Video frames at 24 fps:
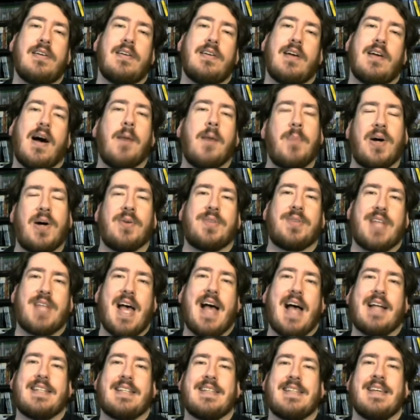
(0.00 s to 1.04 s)
about
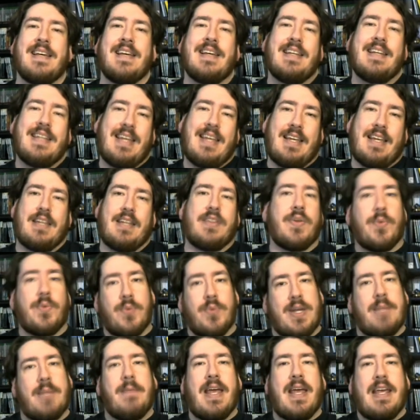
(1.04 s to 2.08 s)
that in the
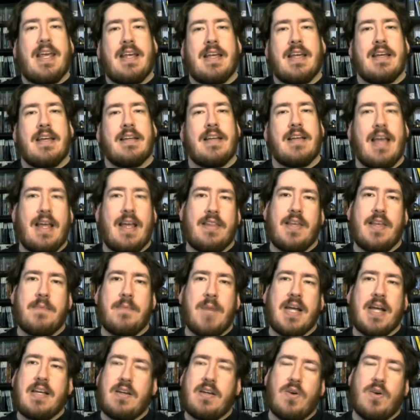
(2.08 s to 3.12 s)
remake, and they
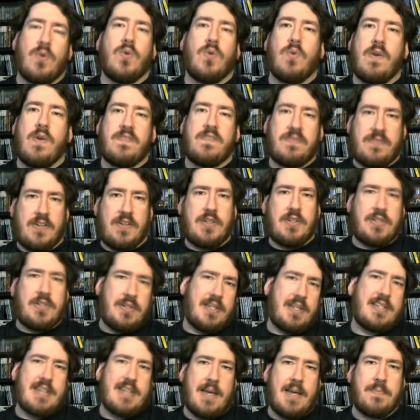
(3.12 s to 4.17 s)
might go further
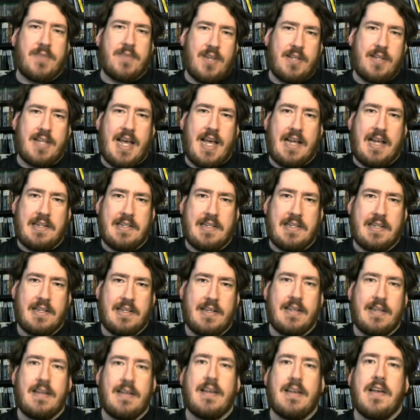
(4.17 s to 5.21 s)
in depth on that.
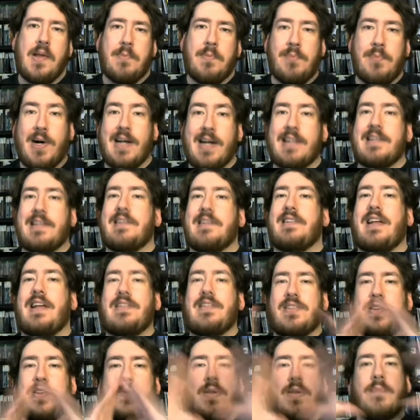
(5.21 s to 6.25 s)
But that's
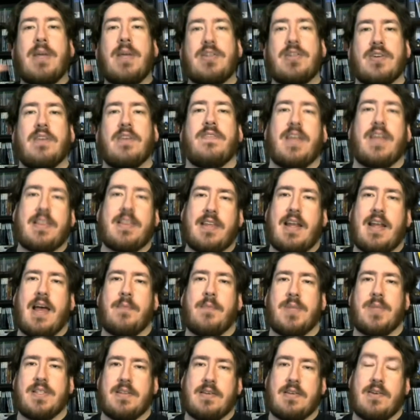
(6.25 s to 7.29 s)
the only major event that
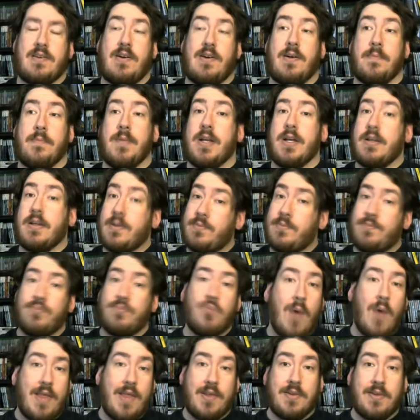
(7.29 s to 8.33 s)
happens in Calm.
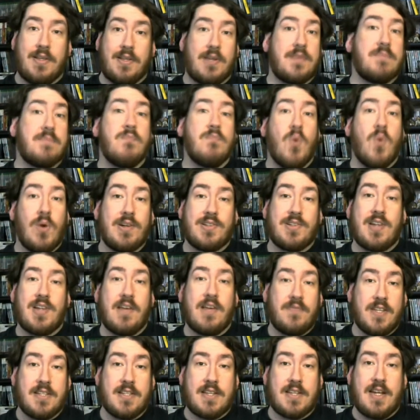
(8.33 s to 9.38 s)
Whether there's more stuff
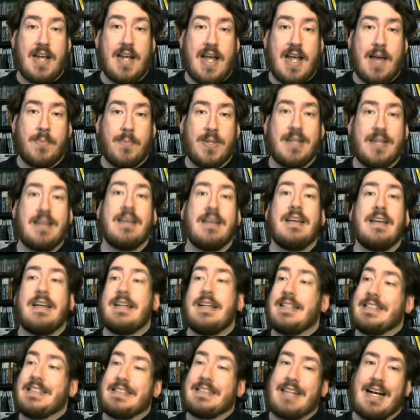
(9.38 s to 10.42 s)
that's going to happen,
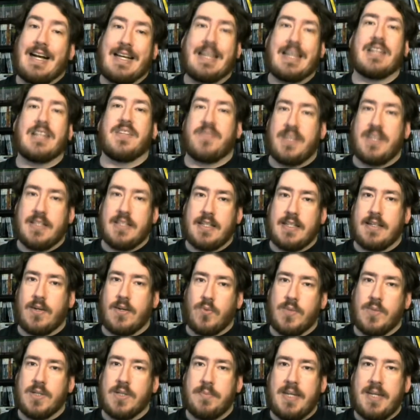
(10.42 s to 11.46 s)
I get the feeling there
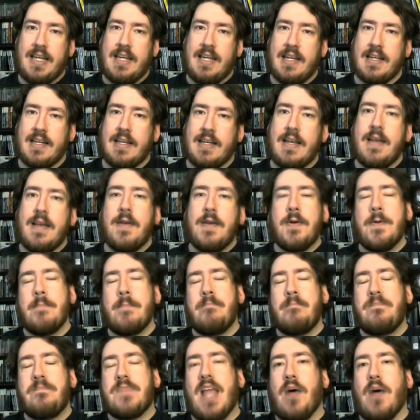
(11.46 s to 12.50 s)
will be.
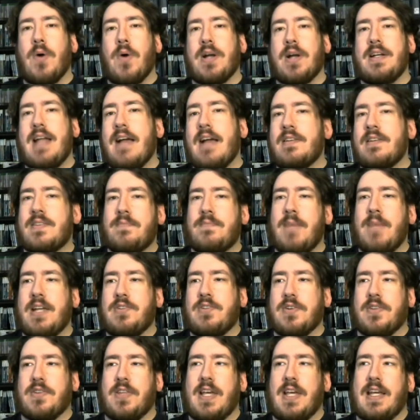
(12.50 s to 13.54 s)
Now, our next
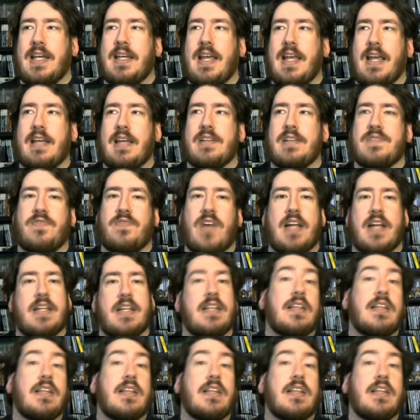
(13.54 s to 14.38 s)
major thing is finding the